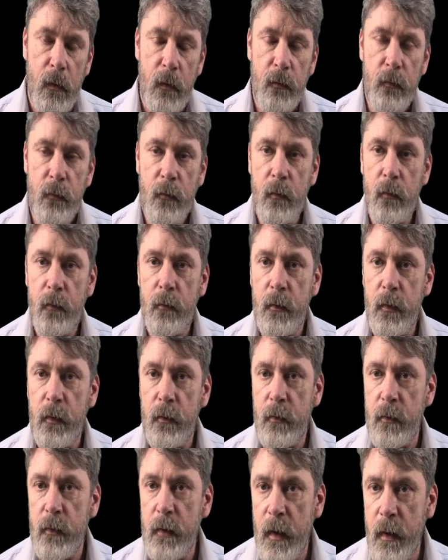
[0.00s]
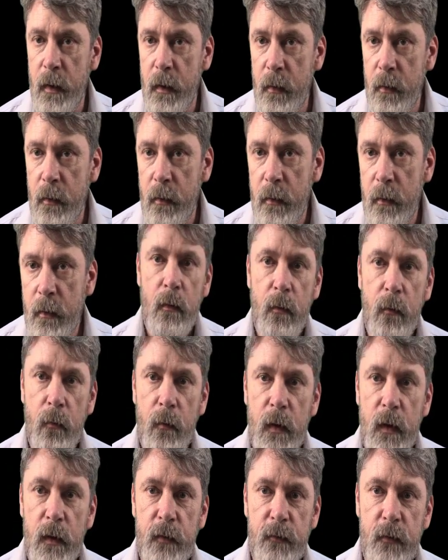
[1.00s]
so you can take
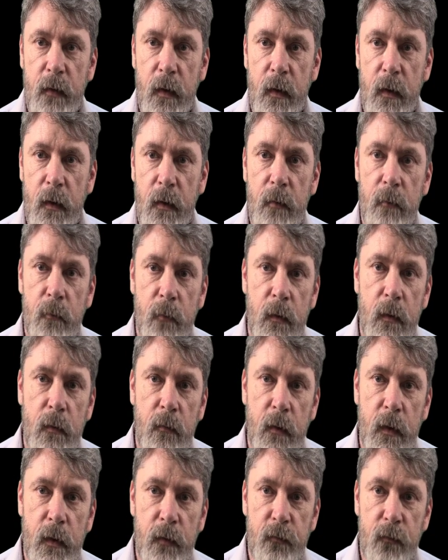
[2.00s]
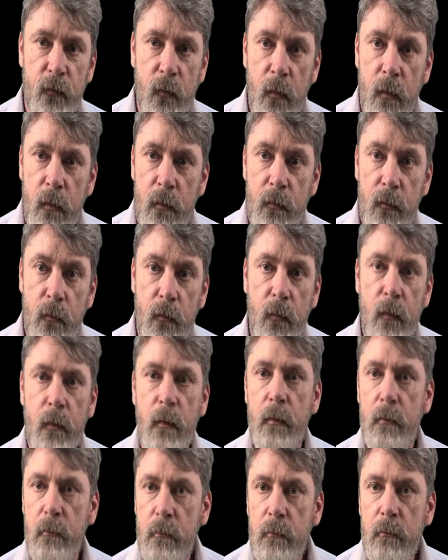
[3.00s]
what I say with a grain of salt
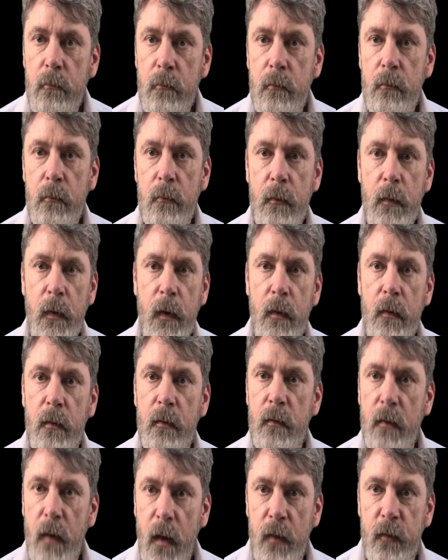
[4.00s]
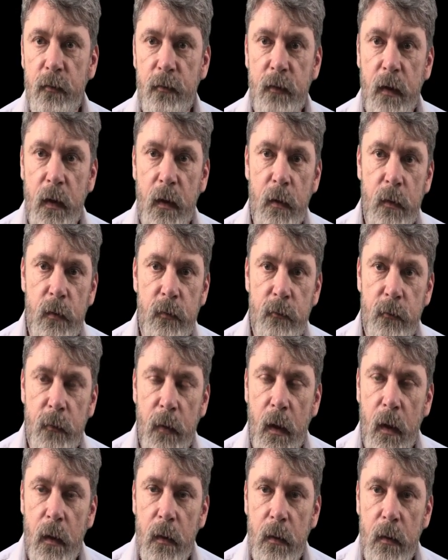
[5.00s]
or understand its
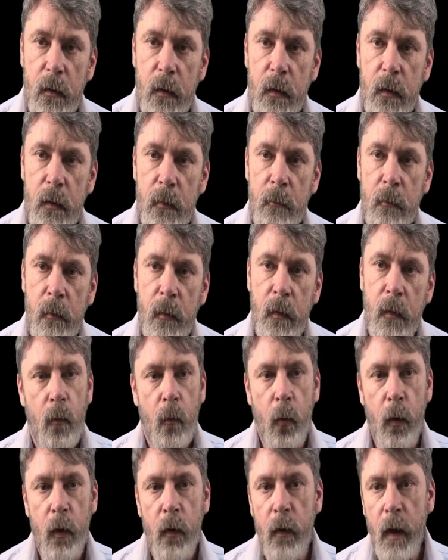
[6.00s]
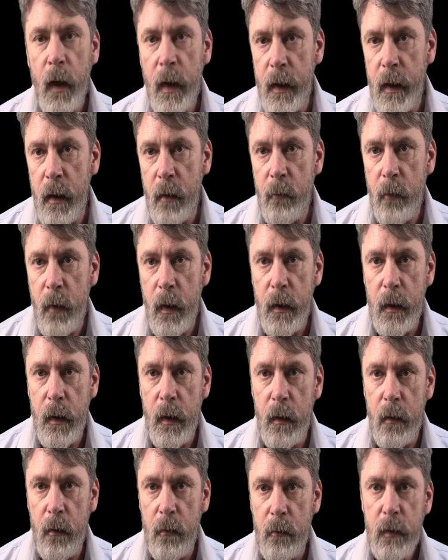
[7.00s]
reality. Where I am right
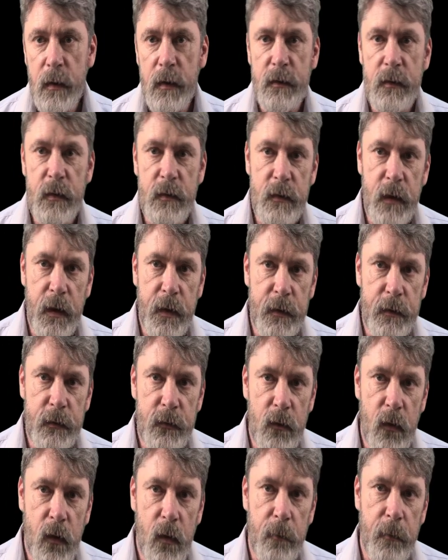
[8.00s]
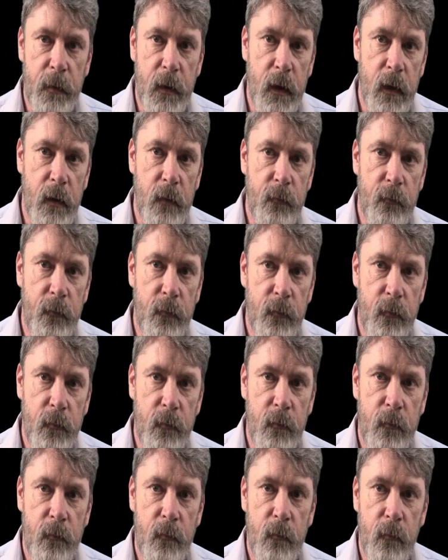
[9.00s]
now is the second stop Kiev
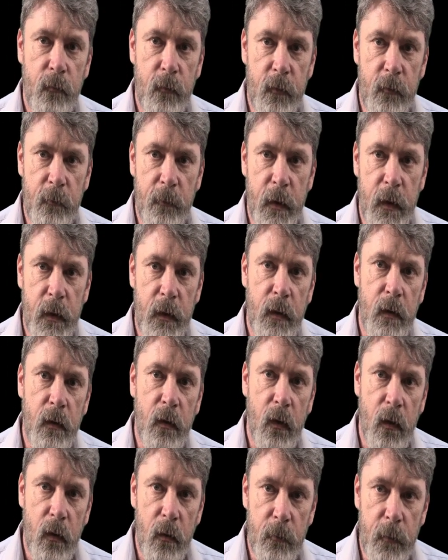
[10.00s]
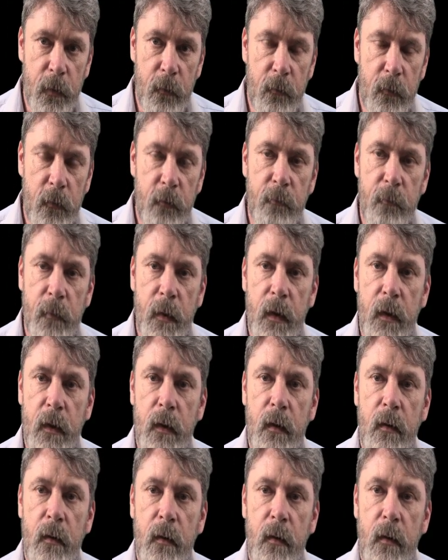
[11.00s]
would have made, their army would have made,
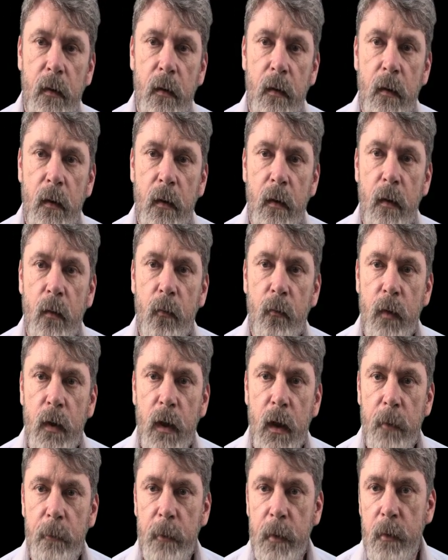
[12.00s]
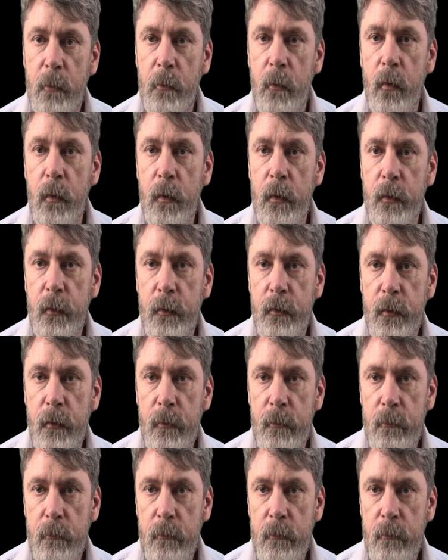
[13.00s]
reclaiming the borders.